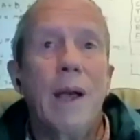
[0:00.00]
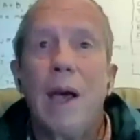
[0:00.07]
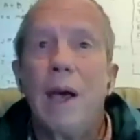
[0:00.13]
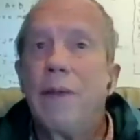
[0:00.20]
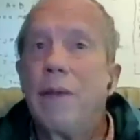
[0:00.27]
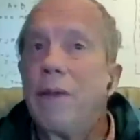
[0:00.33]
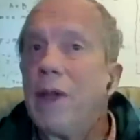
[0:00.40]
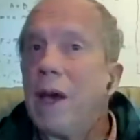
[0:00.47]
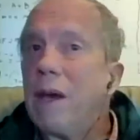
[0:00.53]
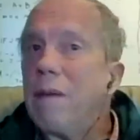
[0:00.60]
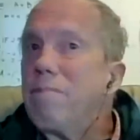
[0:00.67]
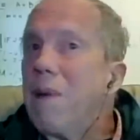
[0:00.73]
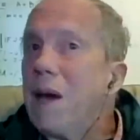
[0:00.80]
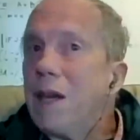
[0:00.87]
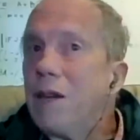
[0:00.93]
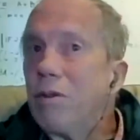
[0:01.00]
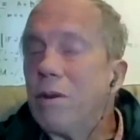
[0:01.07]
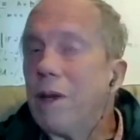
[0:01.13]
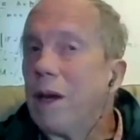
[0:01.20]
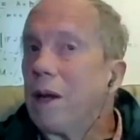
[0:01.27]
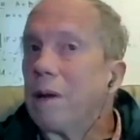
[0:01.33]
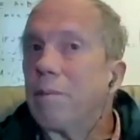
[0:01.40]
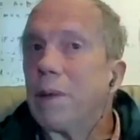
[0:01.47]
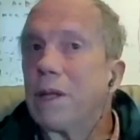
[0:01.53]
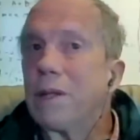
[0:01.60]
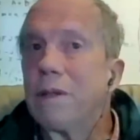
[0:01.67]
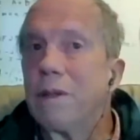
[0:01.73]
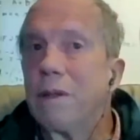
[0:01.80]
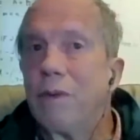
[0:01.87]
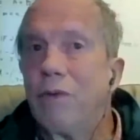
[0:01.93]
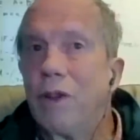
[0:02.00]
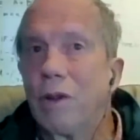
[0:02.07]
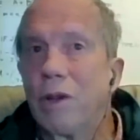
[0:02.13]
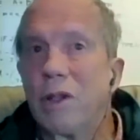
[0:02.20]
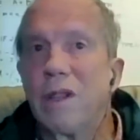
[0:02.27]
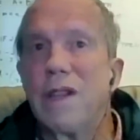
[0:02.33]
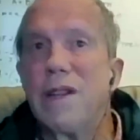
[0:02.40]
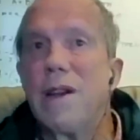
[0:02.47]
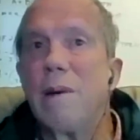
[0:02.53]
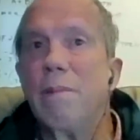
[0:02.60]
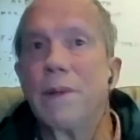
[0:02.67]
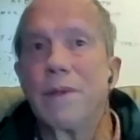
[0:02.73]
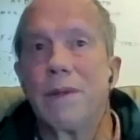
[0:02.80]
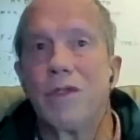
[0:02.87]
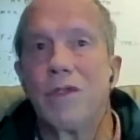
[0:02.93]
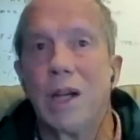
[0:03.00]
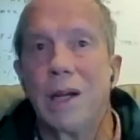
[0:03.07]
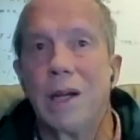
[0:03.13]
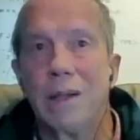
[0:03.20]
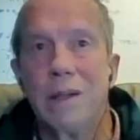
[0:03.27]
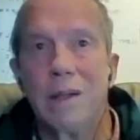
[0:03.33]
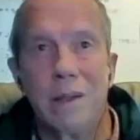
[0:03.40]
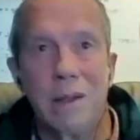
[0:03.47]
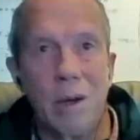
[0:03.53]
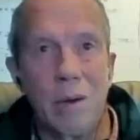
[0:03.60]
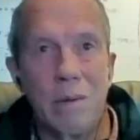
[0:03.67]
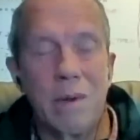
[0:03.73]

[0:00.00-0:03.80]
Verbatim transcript: And they may do that because if you look at the numbers of China, you know,